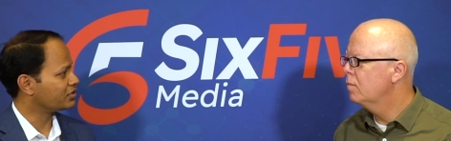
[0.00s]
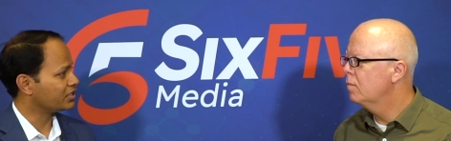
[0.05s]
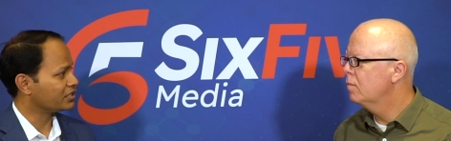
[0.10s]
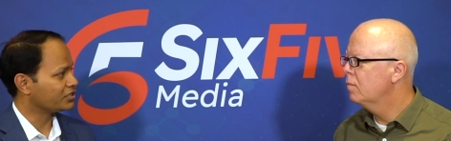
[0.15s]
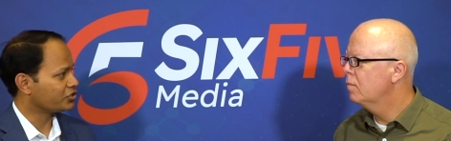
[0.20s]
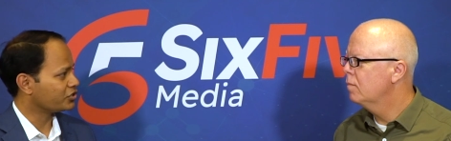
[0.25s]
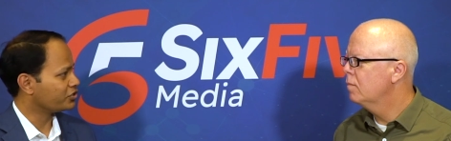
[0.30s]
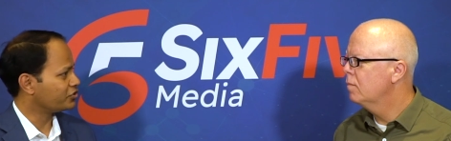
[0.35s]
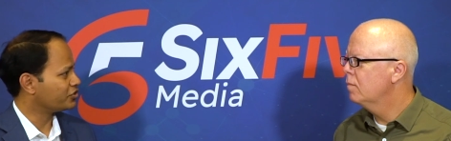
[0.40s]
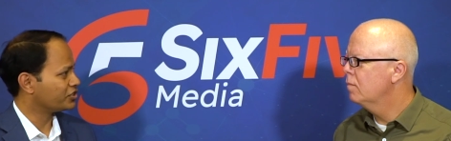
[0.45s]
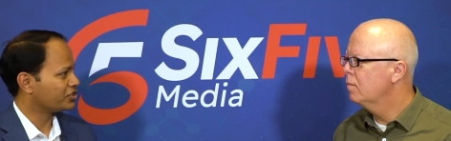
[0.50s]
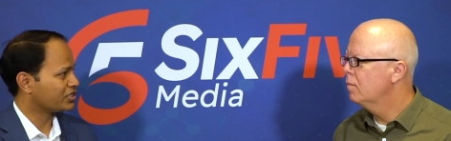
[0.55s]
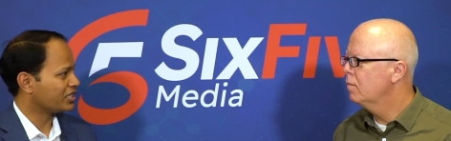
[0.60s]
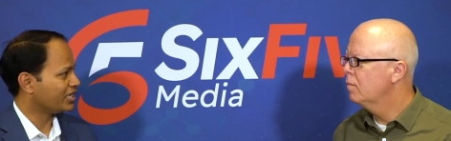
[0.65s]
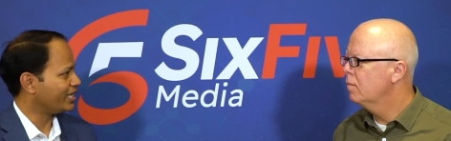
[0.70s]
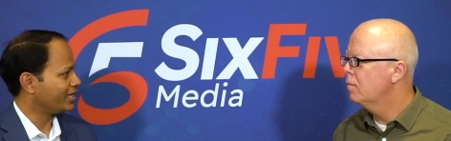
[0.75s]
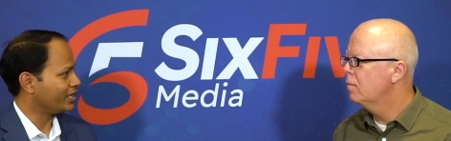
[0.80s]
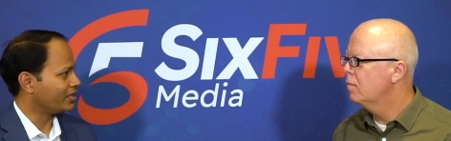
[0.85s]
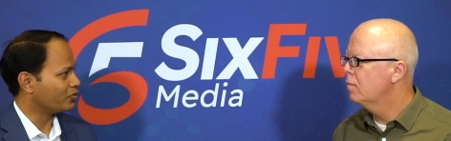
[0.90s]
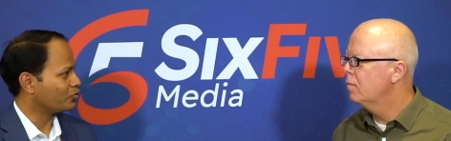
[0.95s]
Speaker 1: things are just
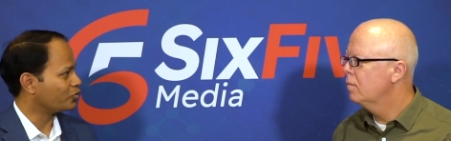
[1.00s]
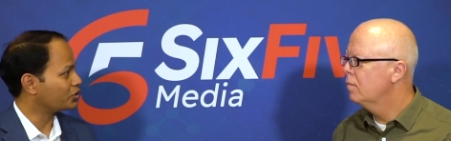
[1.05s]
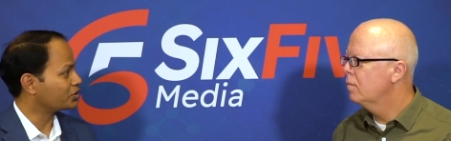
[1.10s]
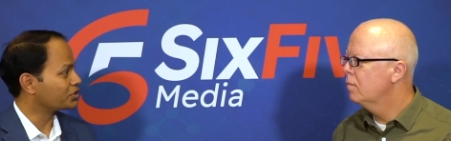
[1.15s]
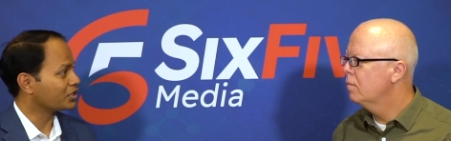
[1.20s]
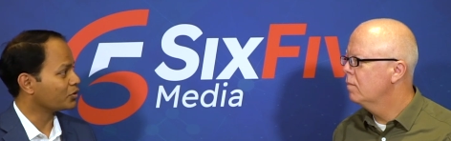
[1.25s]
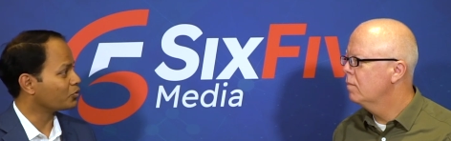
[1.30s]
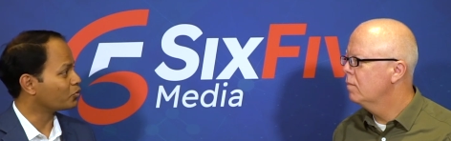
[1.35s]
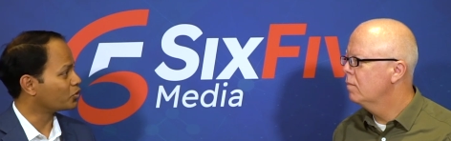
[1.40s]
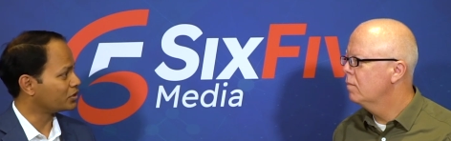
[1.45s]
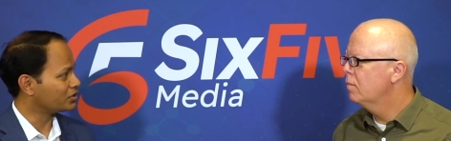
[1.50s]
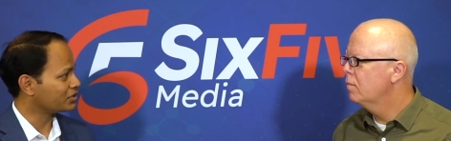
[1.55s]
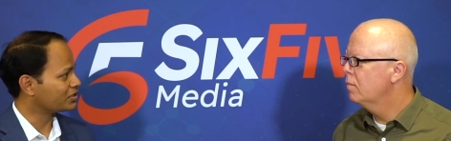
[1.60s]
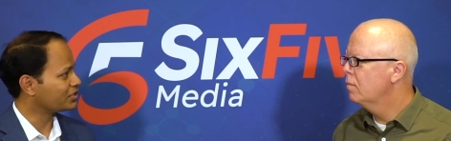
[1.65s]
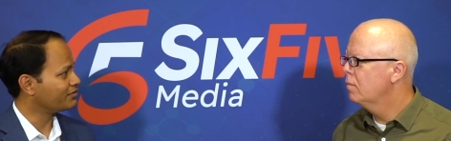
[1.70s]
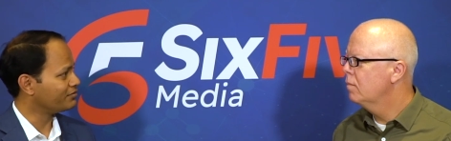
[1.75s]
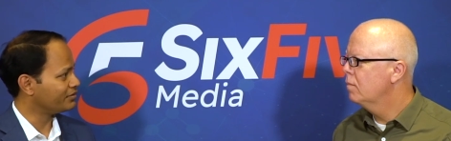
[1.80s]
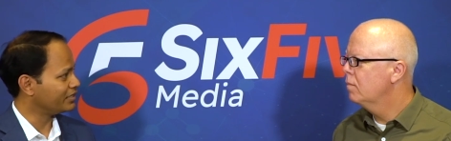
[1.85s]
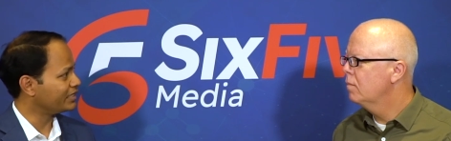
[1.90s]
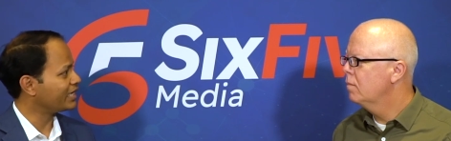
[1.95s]
getting worse and
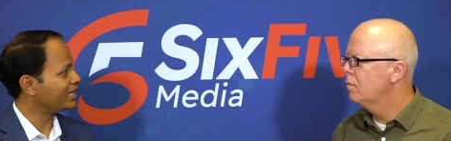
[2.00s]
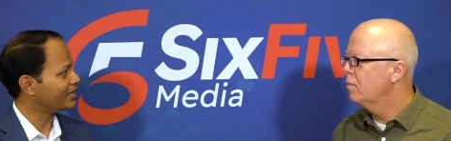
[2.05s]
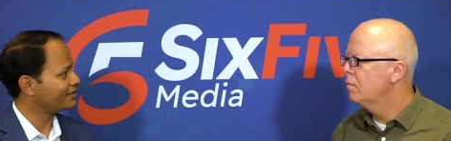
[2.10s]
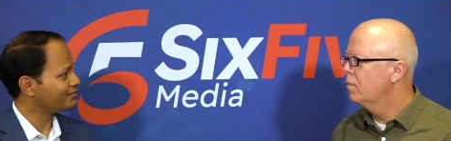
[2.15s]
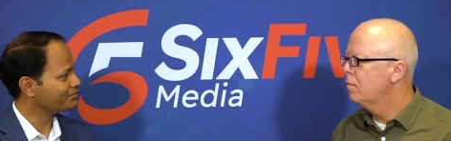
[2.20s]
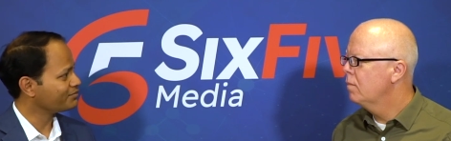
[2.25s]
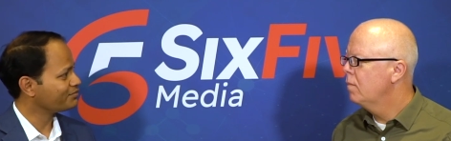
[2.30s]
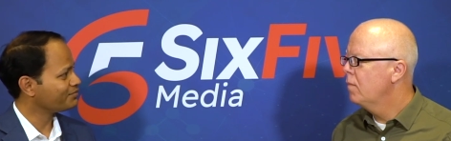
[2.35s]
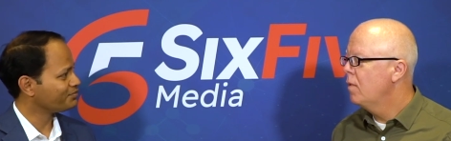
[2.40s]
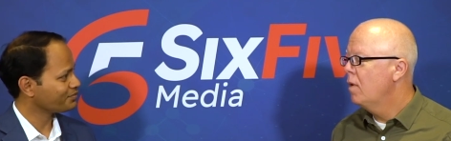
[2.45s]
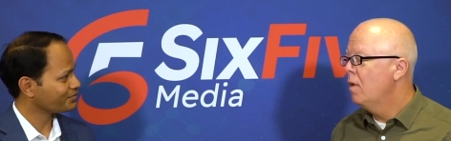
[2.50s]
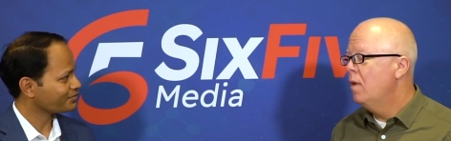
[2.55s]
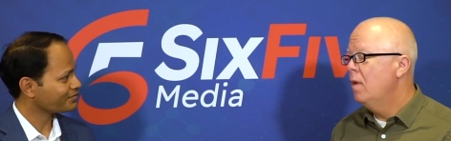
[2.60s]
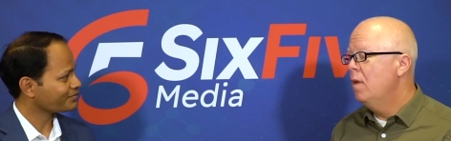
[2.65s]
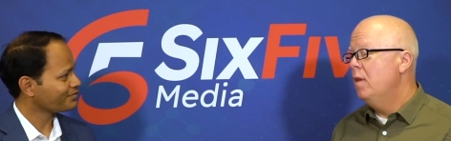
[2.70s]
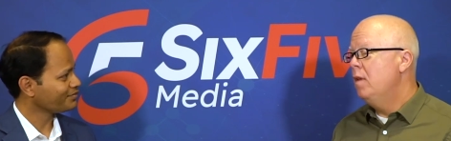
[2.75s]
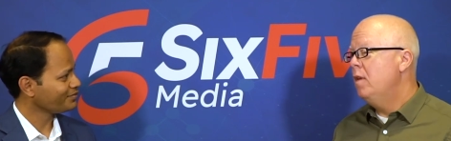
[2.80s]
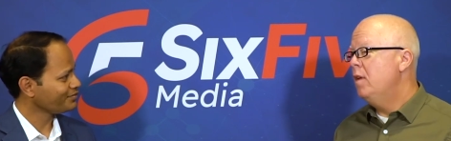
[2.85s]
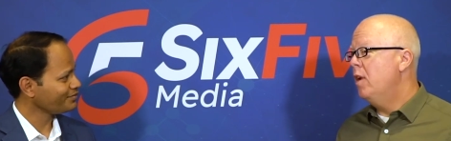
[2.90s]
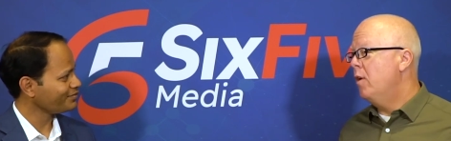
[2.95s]
worse every day.
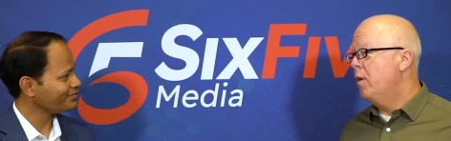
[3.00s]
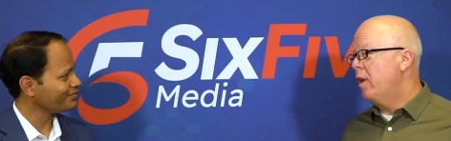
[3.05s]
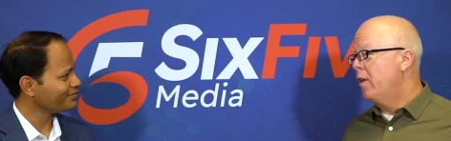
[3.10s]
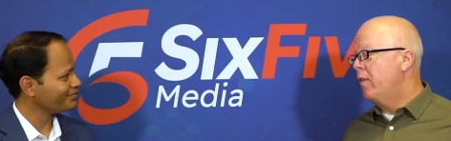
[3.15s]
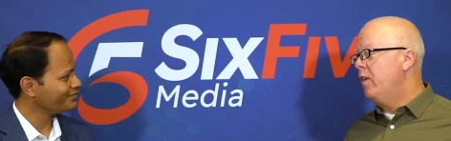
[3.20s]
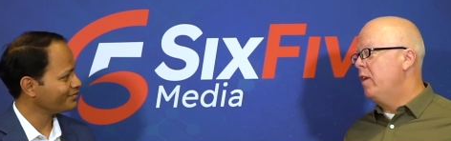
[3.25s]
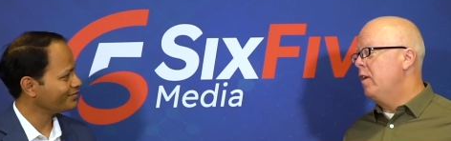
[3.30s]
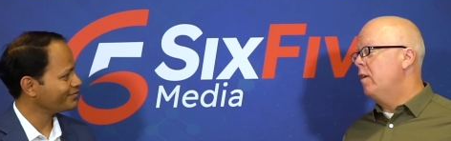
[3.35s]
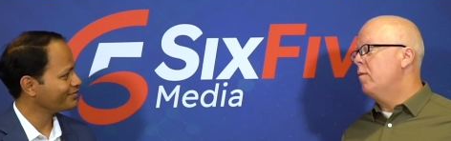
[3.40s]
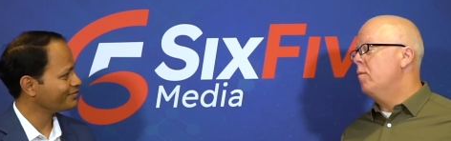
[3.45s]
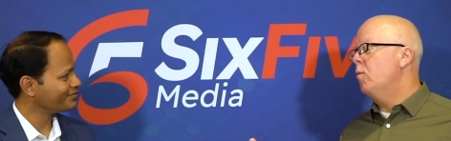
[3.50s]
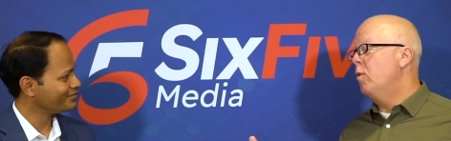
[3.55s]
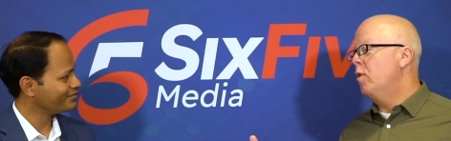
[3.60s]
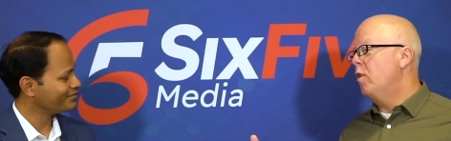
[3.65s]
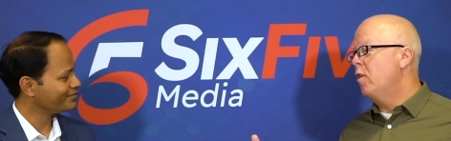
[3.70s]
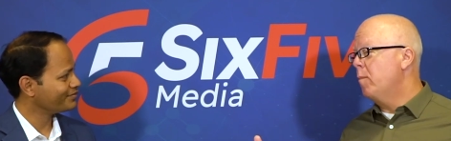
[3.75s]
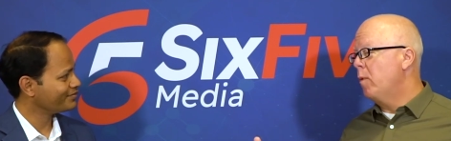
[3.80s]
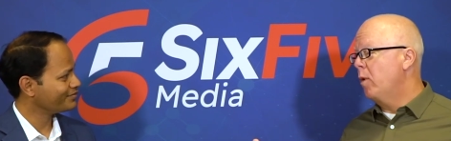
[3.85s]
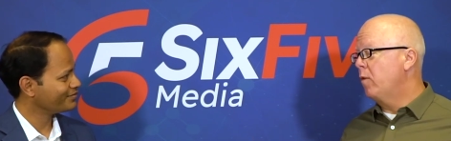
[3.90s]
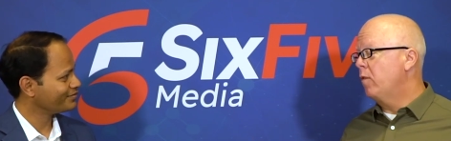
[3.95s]
Speaker 2: You know, and I think one
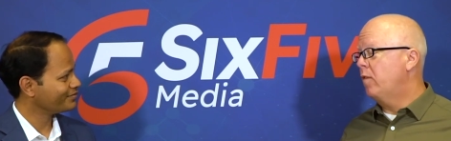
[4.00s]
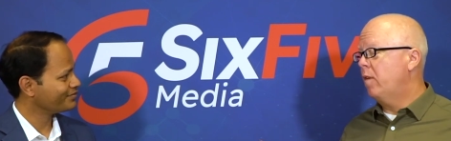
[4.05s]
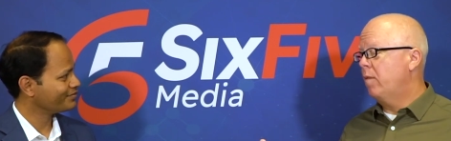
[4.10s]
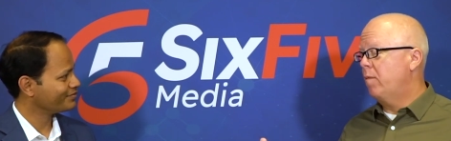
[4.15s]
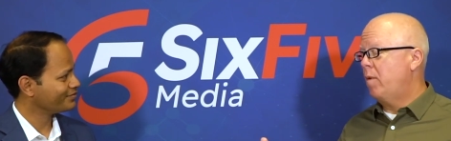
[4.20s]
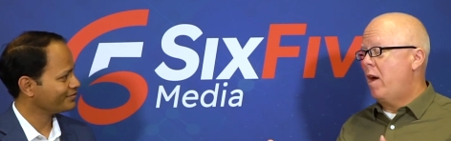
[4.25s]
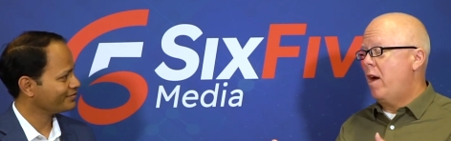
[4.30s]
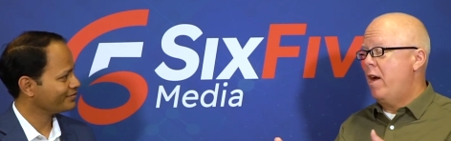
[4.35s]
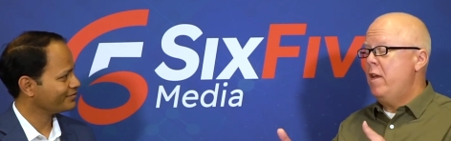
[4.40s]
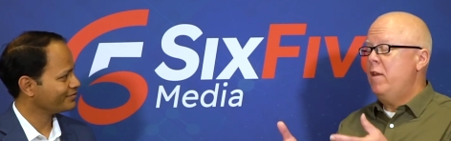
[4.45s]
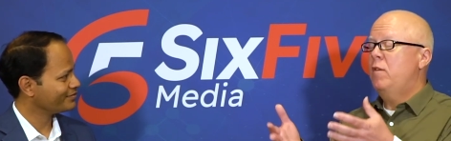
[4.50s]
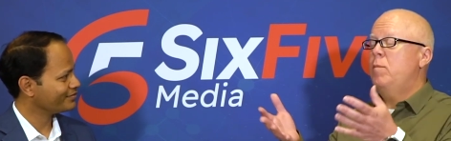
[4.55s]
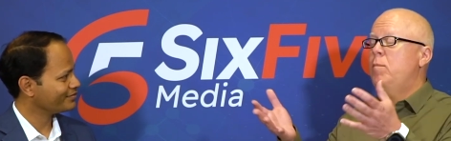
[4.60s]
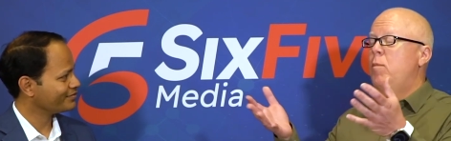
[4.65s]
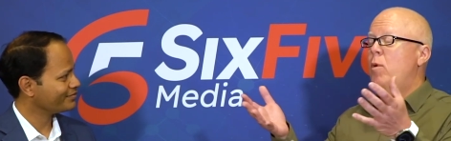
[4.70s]
of the most highest